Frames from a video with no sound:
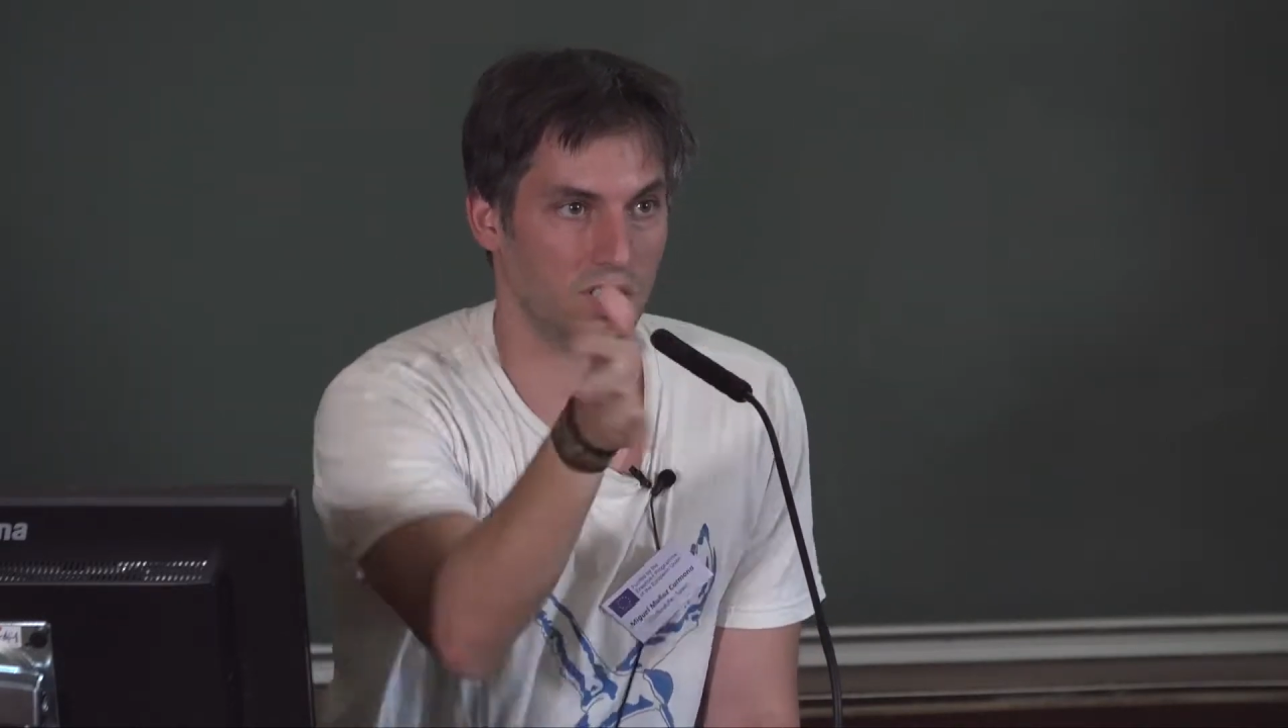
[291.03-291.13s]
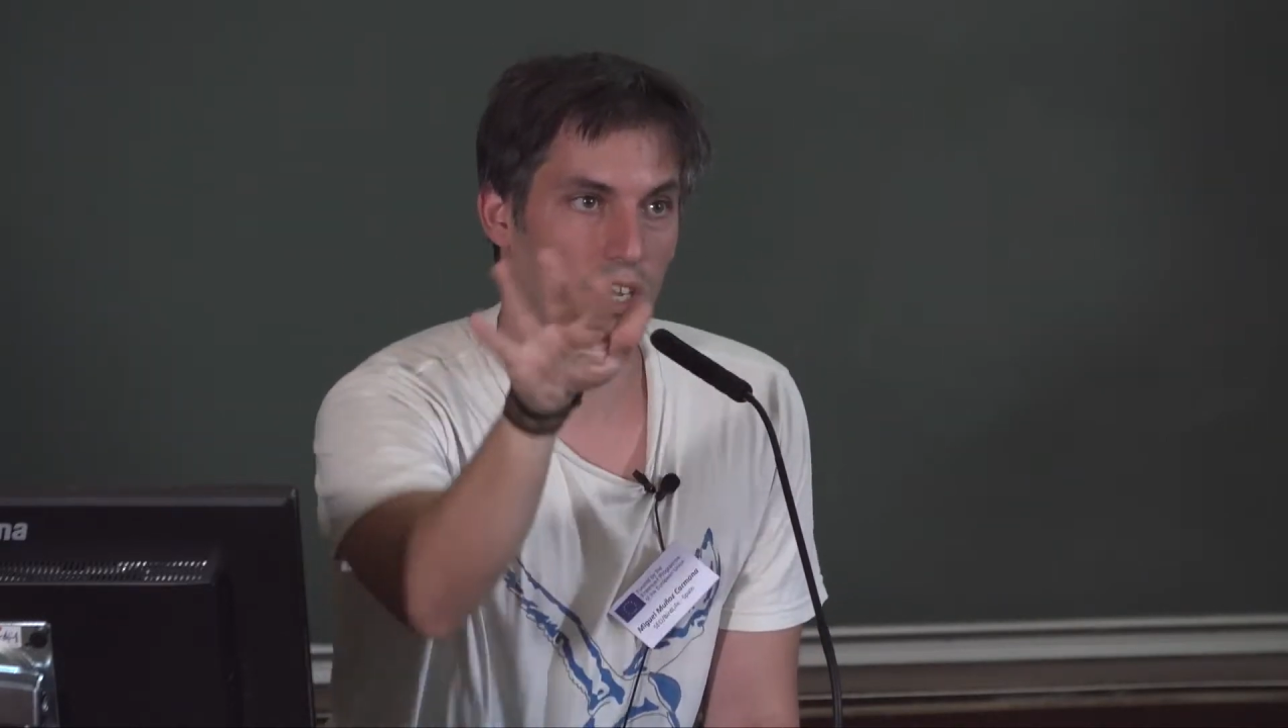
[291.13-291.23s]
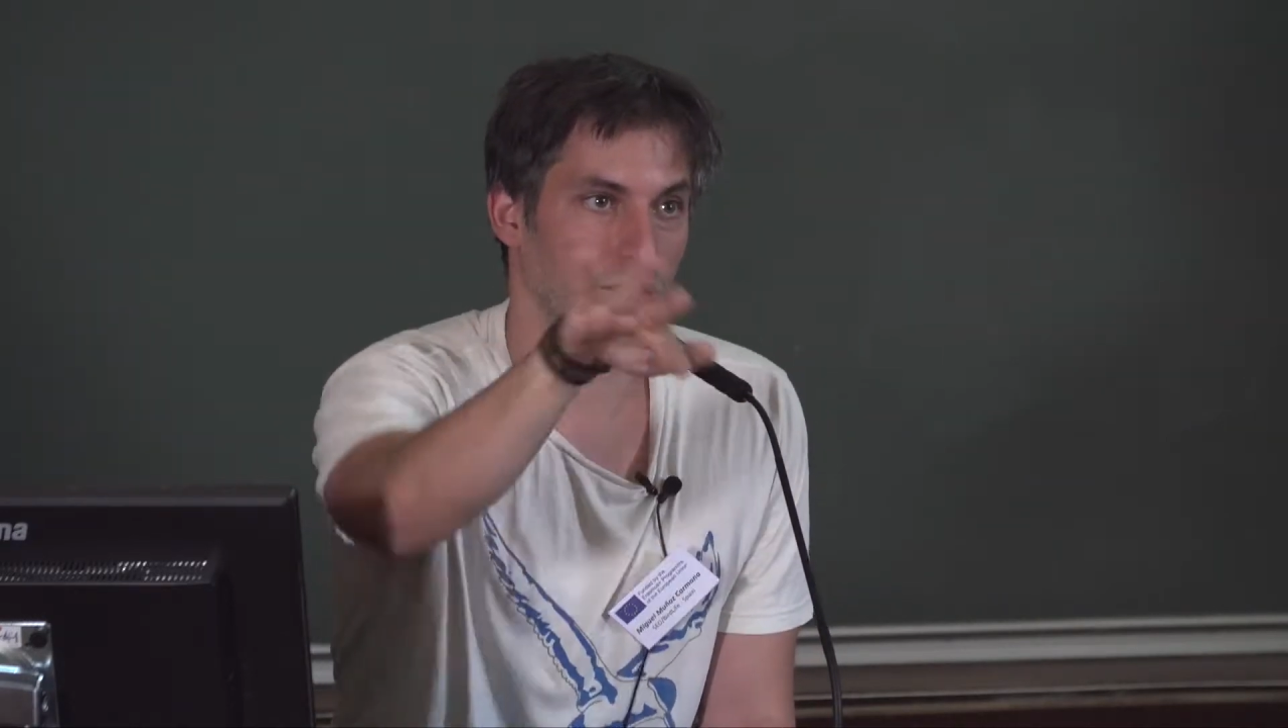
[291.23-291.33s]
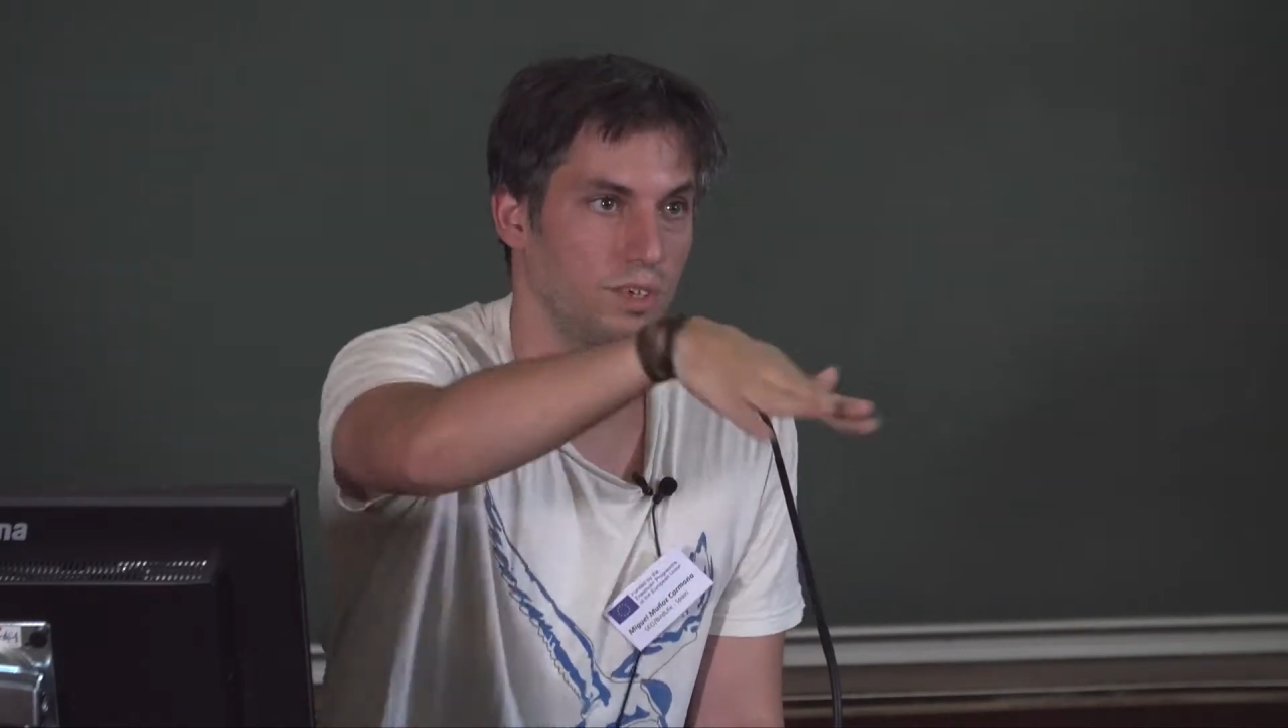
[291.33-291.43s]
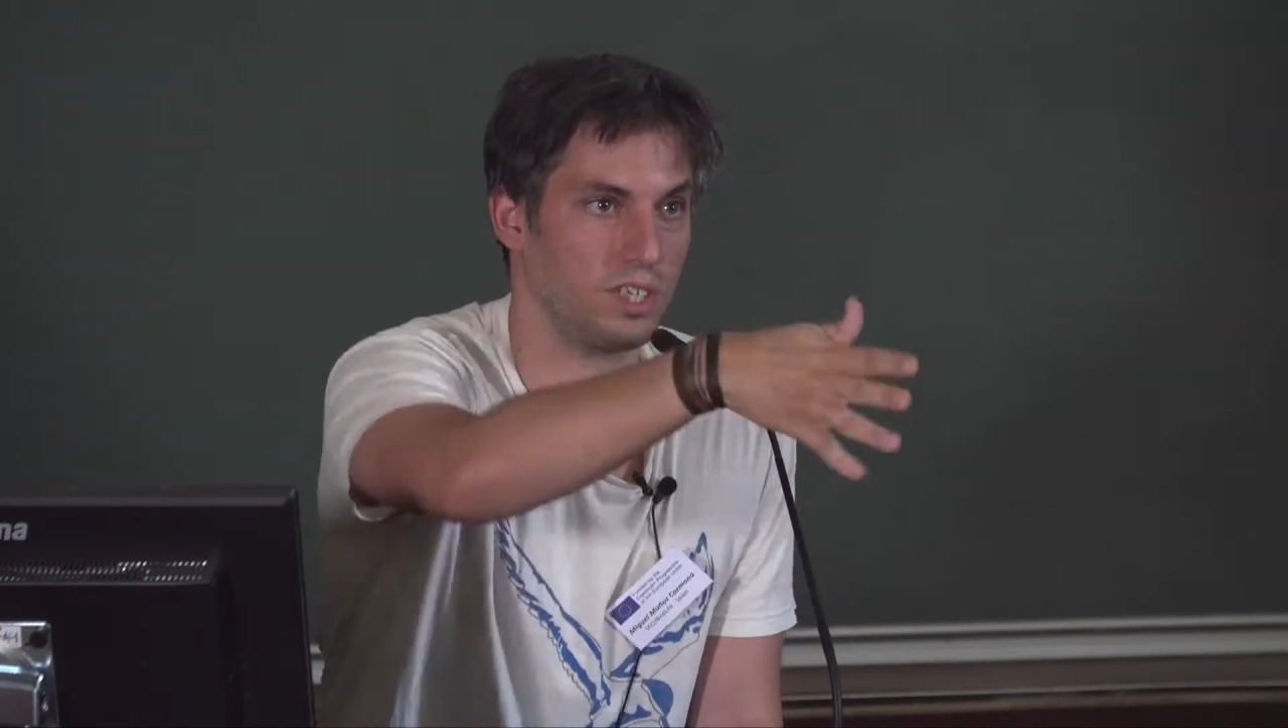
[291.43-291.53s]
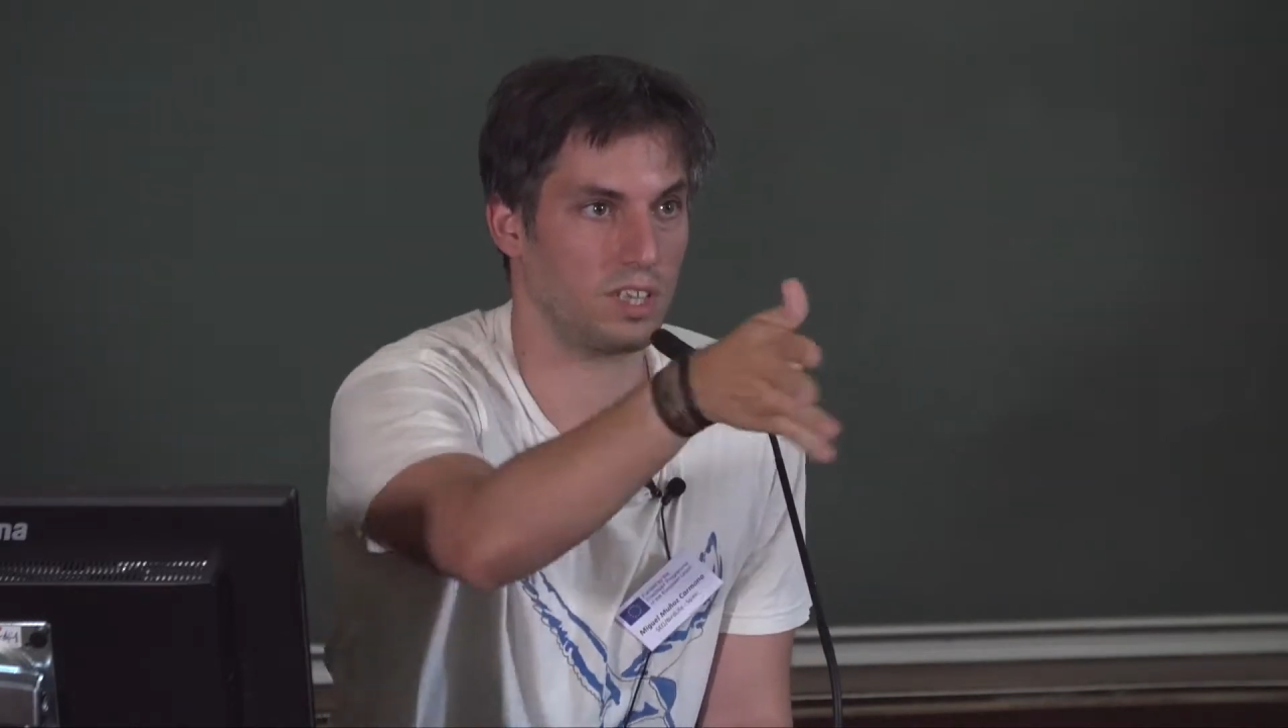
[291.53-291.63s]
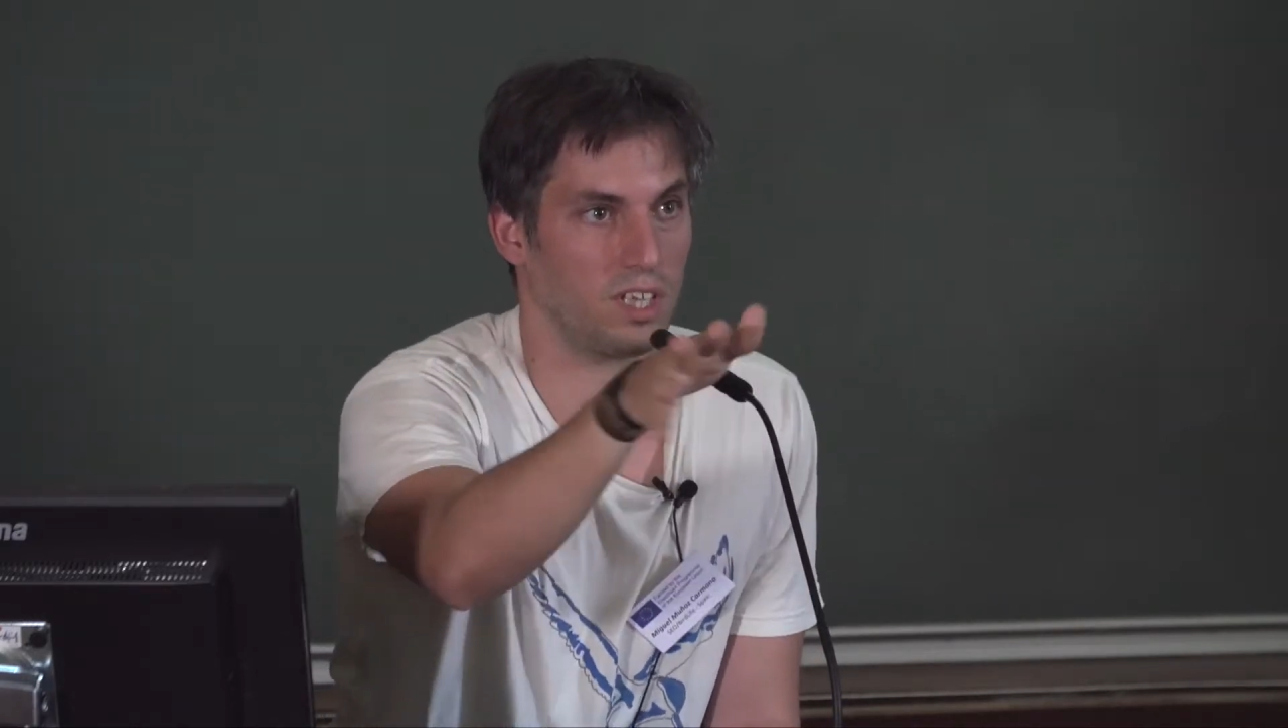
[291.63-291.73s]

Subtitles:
time doing